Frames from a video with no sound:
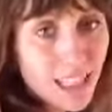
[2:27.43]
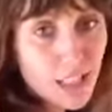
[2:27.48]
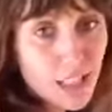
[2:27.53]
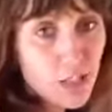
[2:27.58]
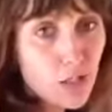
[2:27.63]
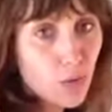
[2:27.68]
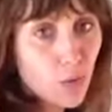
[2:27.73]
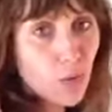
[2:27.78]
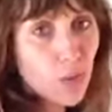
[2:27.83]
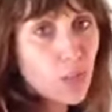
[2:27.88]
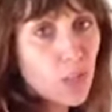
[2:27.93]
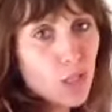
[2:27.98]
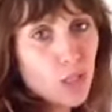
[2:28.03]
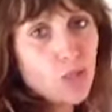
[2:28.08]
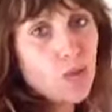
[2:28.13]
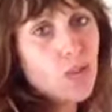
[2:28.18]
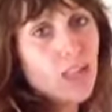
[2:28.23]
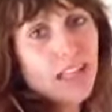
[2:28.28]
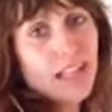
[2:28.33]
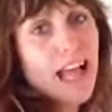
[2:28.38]
at stores
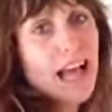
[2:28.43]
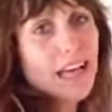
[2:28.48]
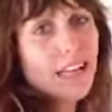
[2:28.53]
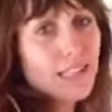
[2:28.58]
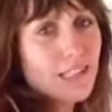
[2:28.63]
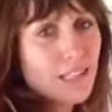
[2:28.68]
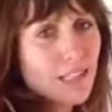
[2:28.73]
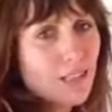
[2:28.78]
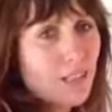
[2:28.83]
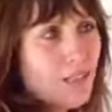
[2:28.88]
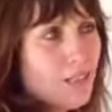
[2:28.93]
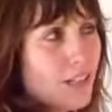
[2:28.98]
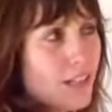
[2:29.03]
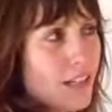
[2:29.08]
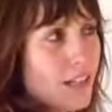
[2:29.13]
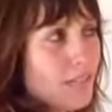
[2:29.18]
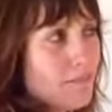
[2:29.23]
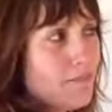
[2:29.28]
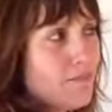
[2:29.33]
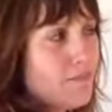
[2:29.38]
too, they'll ask you,
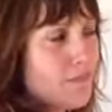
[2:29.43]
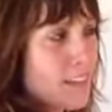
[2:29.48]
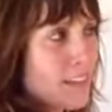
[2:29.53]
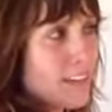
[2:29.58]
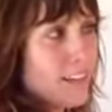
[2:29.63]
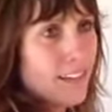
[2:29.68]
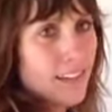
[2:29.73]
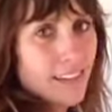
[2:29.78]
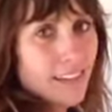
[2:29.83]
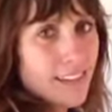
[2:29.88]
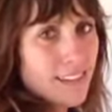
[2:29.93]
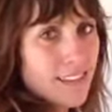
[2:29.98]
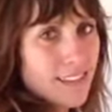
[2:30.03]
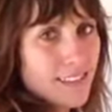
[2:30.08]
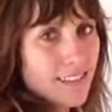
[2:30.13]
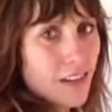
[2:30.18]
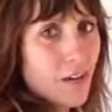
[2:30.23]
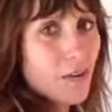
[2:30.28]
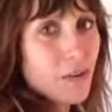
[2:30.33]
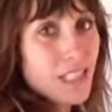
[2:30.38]

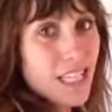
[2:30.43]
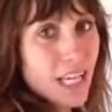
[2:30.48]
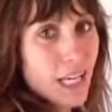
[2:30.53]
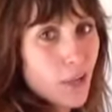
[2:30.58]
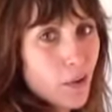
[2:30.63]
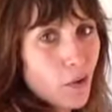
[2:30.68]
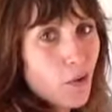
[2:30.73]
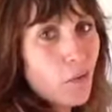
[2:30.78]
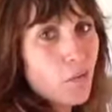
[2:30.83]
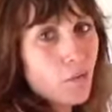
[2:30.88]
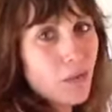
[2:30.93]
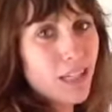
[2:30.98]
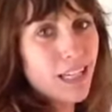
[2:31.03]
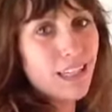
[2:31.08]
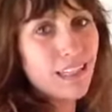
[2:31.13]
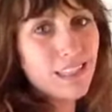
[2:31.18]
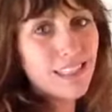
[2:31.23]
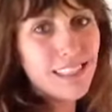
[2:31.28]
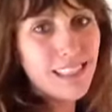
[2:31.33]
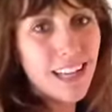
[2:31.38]
and no, take it home,
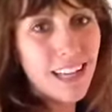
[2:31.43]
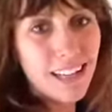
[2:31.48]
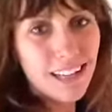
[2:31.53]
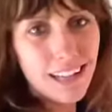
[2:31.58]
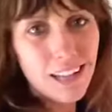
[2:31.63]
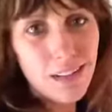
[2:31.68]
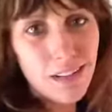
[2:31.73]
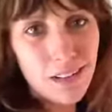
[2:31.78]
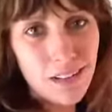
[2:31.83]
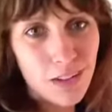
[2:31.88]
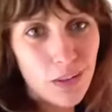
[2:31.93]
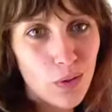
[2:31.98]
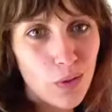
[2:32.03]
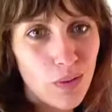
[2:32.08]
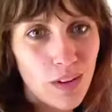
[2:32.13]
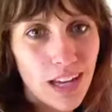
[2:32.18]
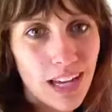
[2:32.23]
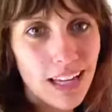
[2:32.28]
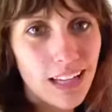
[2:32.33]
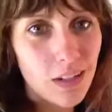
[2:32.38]
because then you can
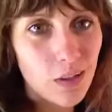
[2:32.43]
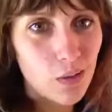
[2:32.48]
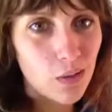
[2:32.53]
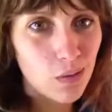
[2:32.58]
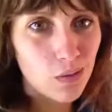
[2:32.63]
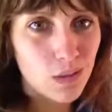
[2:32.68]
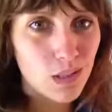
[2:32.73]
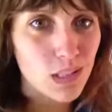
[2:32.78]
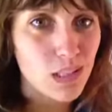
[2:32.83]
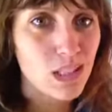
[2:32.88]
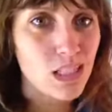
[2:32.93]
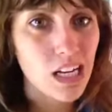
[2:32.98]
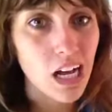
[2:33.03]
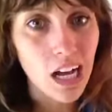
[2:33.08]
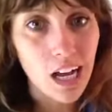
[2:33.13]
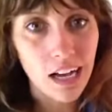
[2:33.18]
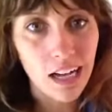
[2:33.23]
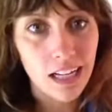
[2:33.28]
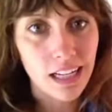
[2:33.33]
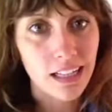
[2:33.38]
create your own
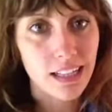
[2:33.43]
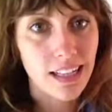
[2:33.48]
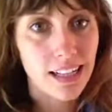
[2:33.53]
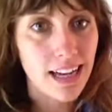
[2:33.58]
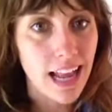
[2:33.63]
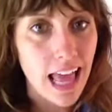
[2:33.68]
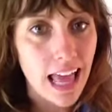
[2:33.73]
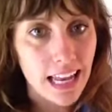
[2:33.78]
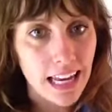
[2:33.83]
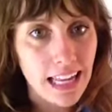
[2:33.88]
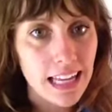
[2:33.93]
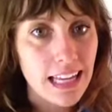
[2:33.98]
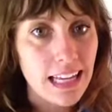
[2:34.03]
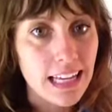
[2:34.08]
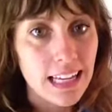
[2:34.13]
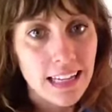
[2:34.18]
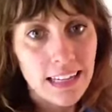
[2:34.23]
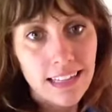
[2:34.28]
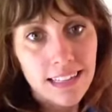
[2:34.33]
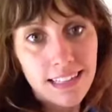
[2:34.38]
stock, and then any
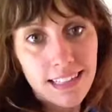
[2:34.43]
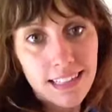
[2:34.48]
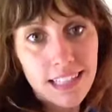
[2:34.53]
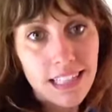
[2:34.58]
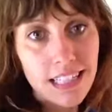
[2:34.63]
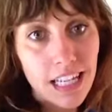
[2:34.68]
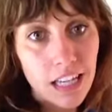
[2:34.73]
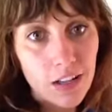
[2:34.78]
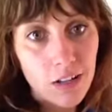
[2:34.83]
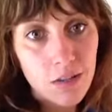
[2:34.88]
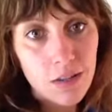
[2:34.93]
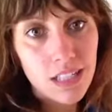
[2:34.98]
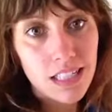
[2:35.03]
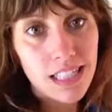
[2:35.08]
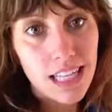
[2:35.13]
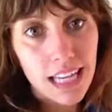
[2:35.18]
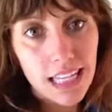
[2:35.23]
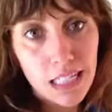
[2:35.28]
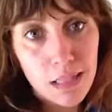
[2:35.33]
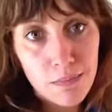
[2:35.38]
dish that you
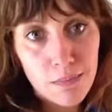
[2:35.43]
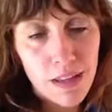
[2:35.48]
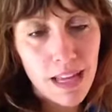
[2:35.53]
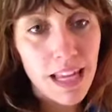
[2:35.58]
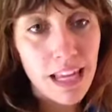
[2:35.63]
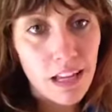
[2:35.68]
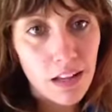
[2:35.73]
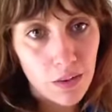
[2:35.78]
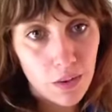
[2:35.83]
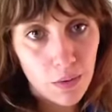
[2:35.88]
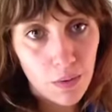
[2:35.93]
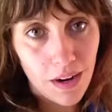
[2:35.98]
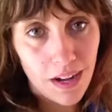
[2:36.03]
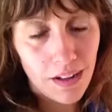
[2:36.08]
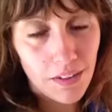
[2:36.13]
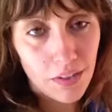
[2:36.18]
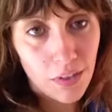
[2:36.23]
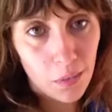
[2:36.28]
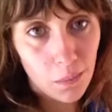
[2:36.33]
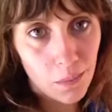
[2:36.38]
decide to make
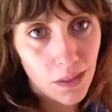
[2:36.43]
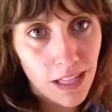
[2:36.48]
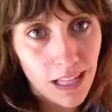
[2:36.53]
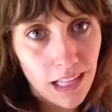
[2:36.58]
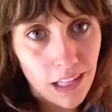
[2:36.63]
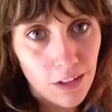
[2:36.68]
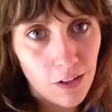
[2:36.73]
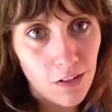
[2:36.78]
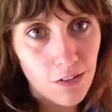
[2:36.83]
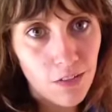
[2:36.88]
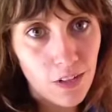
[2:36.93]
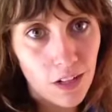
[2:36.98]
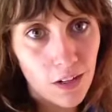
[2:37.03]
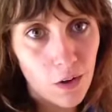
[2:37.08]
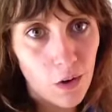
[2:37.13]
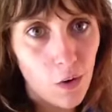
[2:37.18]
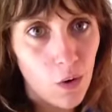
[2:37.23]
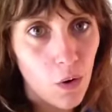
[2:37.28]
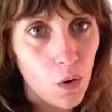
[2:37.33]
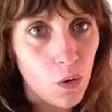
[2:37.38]
throughout the week, you've got
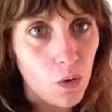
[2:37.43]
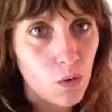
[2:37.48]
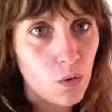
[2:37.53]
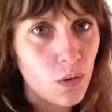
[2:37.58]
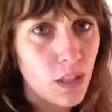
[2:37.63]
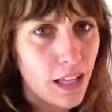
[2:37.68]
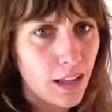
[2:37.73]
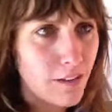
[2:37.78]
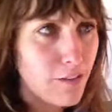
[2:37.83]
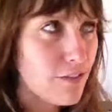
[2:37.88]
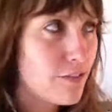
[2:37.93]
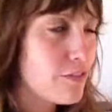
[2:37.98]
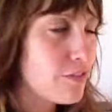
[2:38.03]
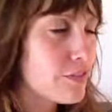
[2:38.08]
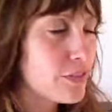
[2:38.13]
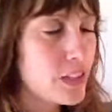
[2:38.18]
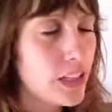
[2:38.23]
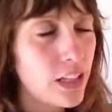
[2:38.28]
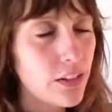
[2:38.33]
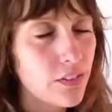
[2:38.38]
your own like
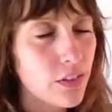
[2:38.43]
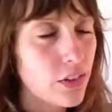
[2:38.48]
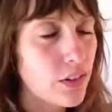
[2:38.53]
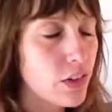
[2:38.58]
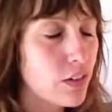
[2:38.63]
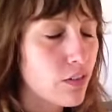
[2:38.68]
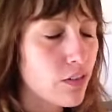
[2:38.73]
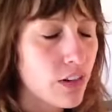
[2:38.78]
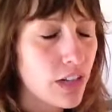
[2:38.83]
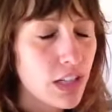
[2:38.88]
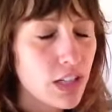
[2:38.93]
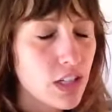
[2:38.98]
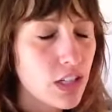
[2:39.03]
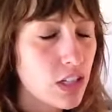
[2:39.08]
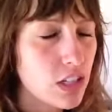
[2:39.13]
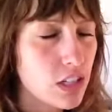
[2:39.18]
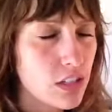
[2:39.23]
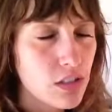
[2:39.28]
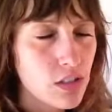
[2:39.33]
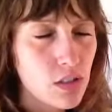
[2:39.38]
flavor
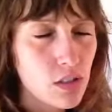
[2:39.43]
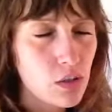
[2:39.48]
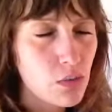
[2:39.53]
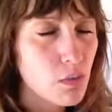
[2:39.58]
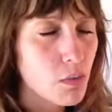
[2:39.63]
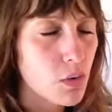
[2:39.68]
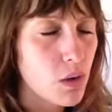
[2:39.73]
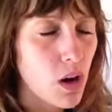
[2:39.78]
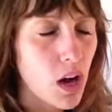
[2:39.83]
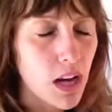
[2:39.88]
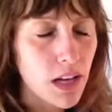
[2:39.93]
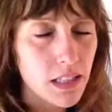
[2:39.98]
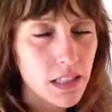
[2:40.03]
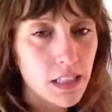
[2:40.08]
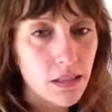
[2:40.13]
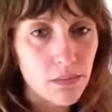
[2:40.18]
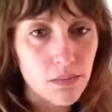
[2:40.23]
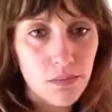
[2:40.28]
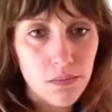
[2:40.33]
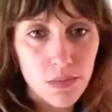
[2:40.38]
enriched, super
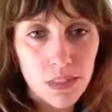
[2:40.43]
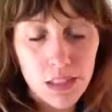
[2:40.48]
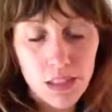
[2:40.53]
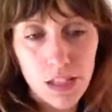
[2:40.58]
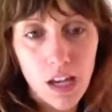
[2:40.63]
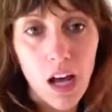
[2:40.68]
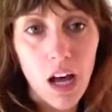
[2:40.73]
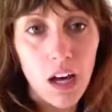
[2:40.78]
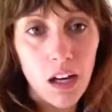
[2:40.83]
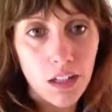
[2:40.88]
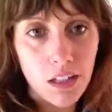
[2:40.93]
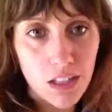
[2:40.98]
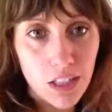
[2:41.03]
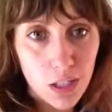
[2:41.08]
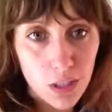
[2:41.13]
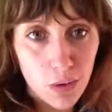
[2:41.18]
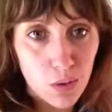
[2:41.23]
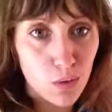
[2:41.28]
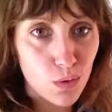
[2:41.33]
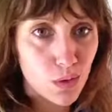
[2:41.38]
awesome stock
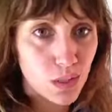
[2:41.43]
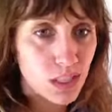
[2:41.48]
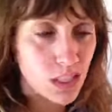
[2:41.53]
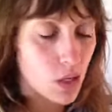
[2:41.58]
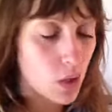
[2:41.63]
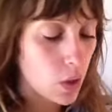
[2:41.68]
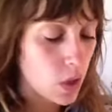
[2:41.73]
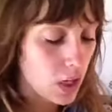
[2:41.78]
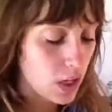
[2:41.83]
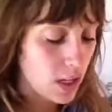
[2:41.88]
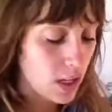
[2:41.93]
to use. So